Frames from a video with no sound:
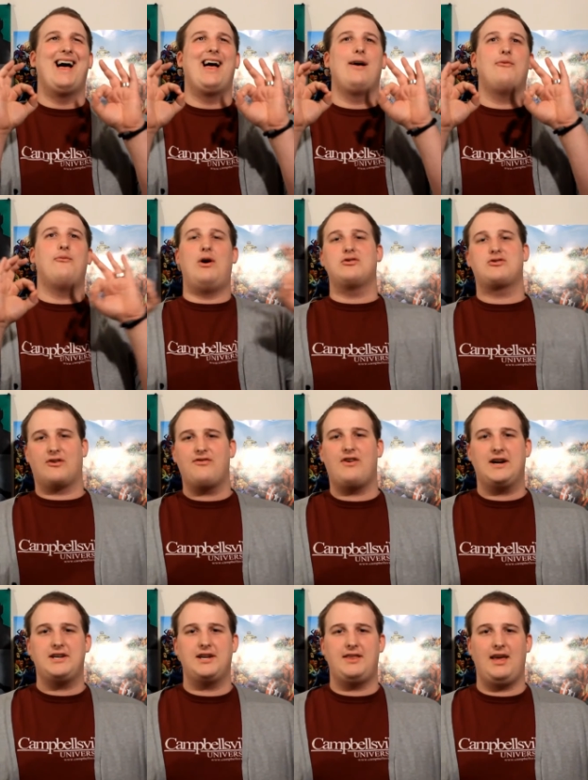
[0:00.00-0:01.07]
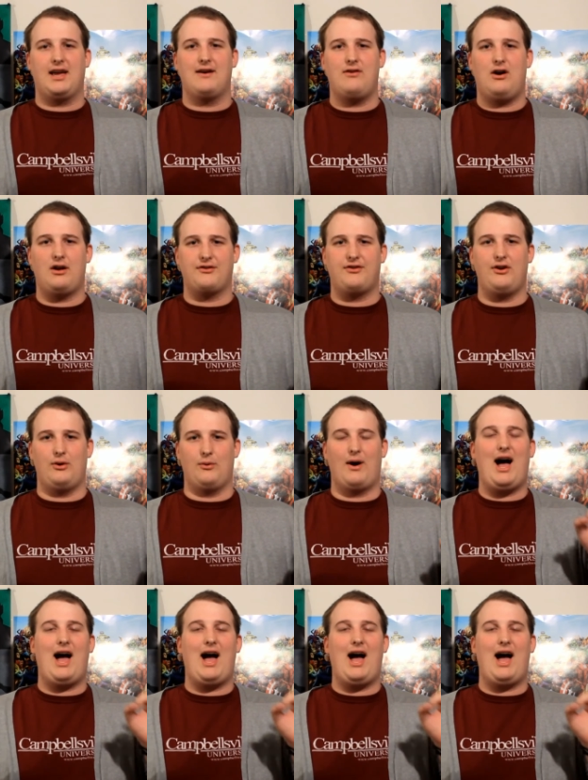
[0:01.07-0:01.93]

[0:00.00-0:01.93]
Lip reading: the most refreshing thing of all too.